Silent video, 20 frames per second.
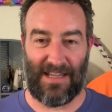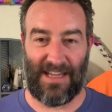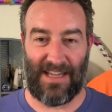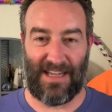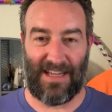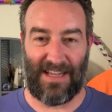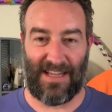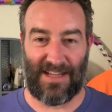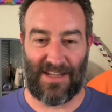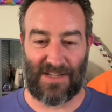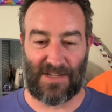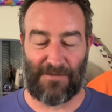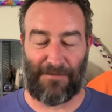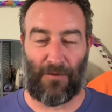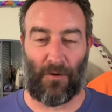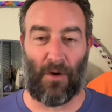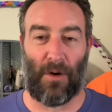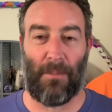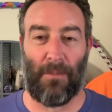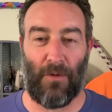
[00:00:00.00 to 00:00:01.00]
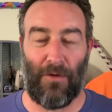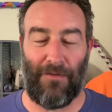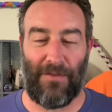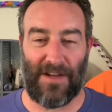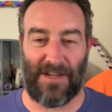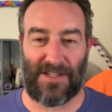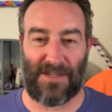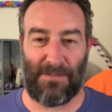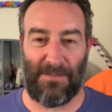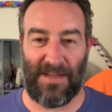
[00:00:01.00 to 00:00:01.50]
is for a
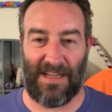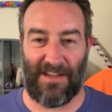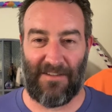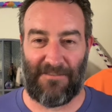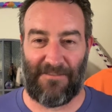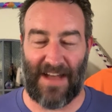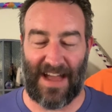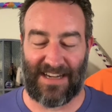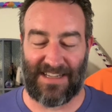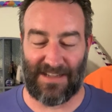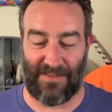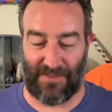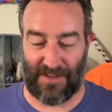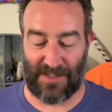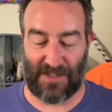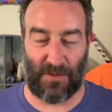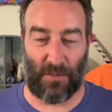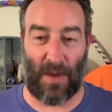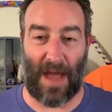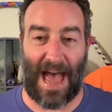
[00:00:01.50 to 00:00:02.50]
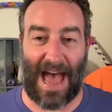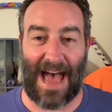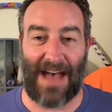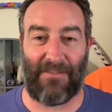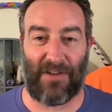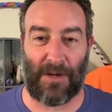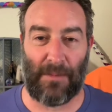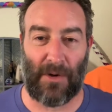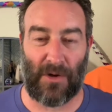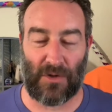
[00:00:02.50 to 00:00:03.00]
movie to be effective and to
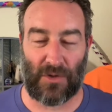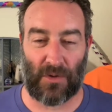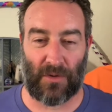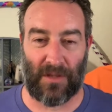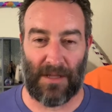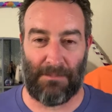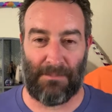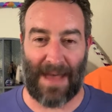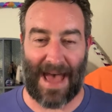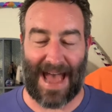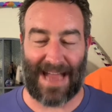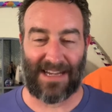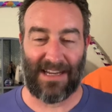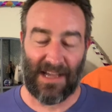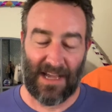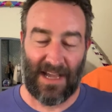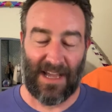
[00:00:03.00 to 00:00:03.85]
have an emotional impact